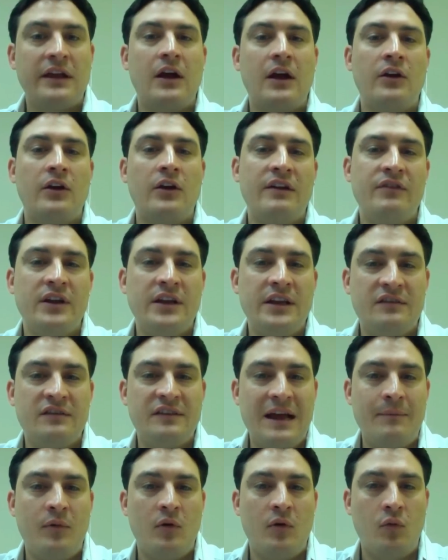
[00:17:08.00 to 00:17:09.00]
Like, I'll give you an
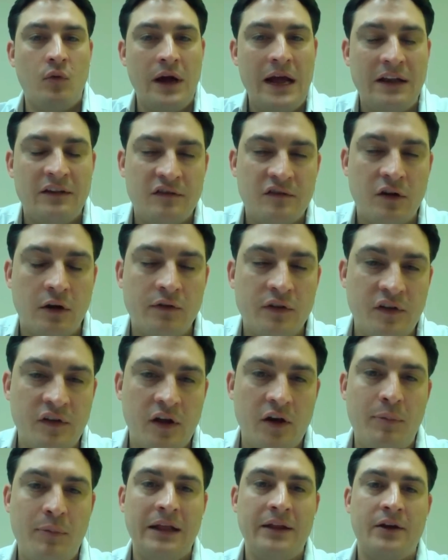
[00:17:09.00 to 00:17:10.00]
example. At Service
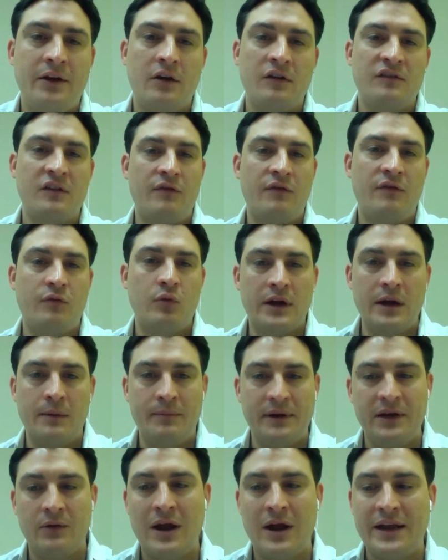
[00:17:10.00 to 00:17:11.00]
Autopilot, our software
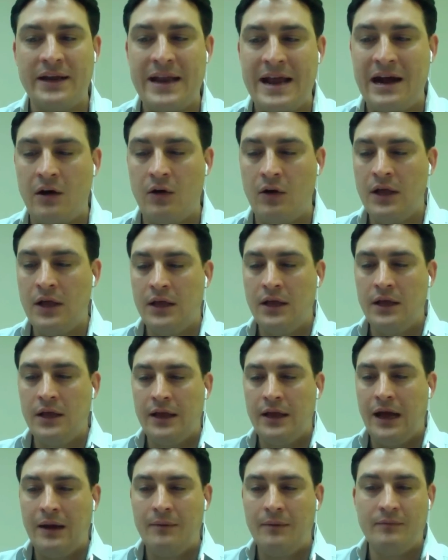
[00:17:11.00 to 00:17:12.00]
company right now,
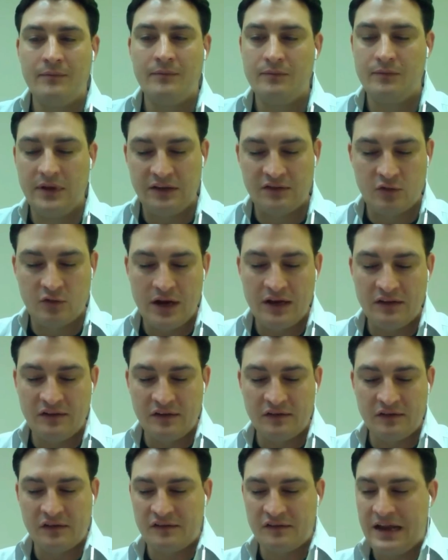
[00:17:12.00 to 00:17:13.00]
as
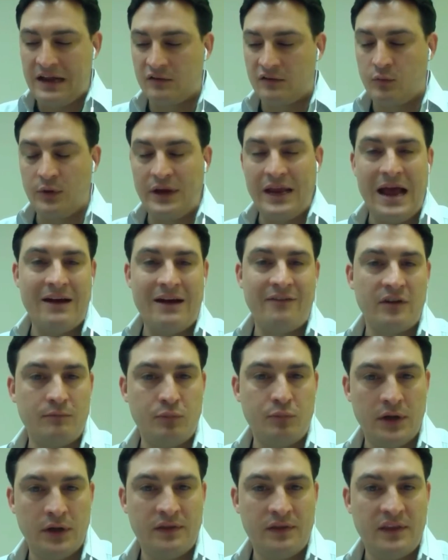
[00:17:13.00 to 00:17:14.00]
crazy as it sounds, we haven't
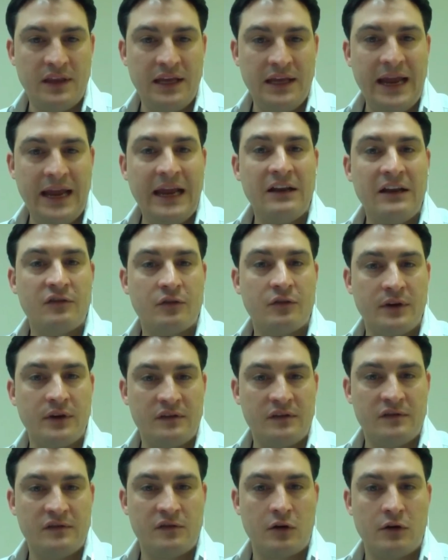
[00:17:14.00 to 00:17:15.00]
put the answering
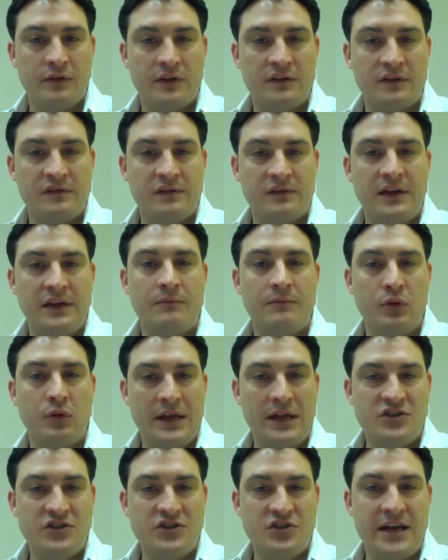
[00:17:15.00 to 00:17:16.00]
service in
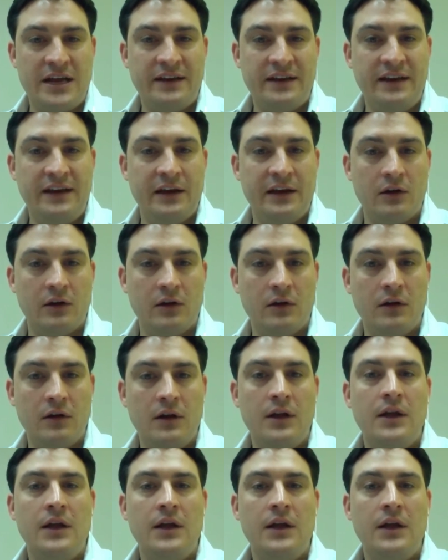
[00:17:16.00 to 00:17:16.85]
place yet here.